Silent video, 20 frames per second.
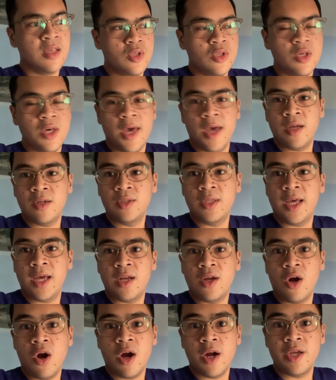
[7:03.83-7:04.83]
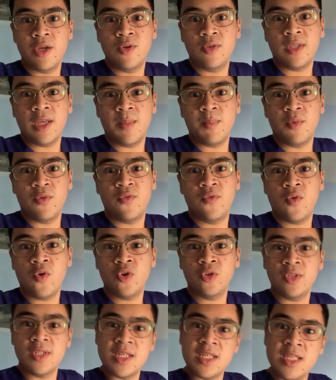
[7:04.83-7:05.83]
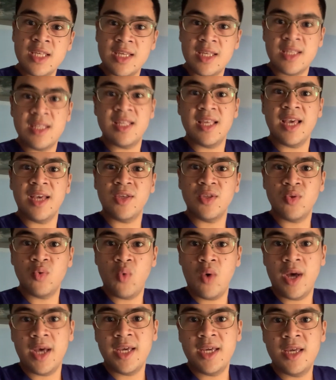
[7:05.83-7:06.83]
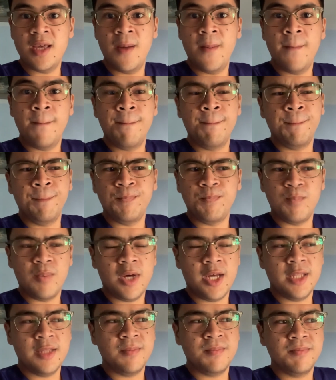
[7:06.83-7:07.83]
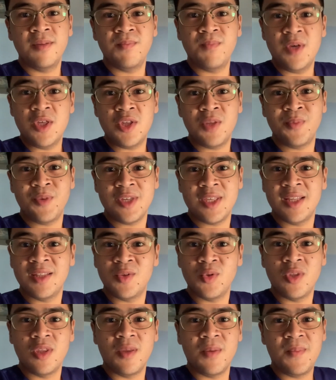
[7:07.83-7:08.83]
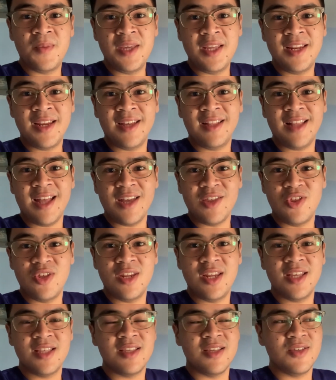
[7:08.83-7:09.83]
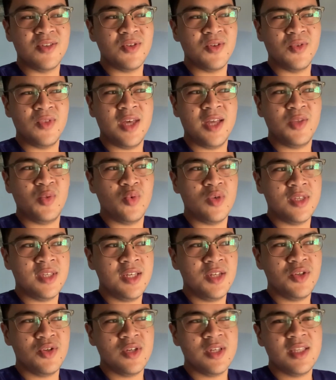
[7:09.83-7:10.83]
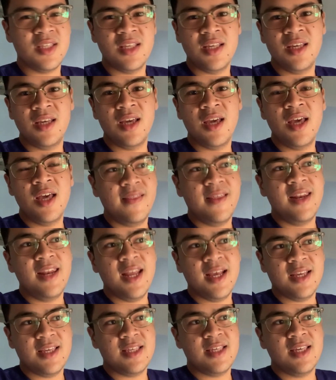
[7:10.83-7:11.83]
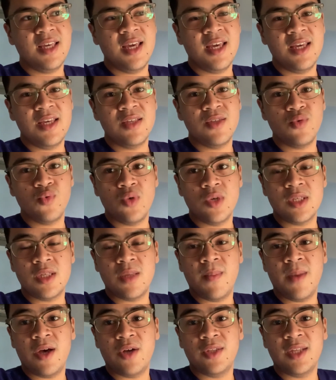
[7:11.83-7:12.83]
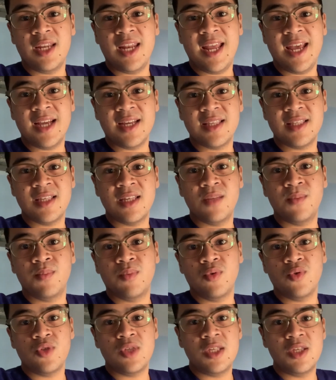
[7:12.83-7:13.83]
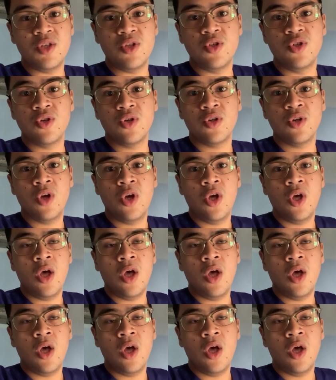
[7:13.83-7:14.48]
The child had a karyotype of 46XY, but patient presented with the penile agenesis, so that was interesting. The next case was about an exit procedure.